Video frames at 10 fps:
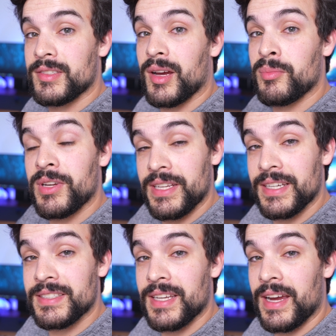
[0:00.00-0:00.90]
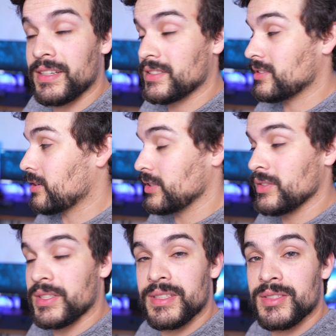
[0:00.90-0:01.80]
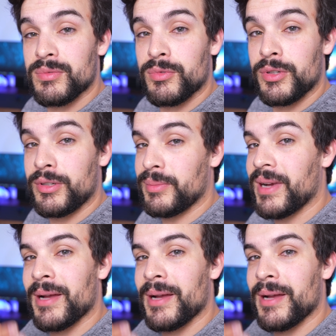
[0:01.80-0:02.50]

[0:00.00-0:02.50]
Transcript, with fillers: So I'm really excited to start using this room.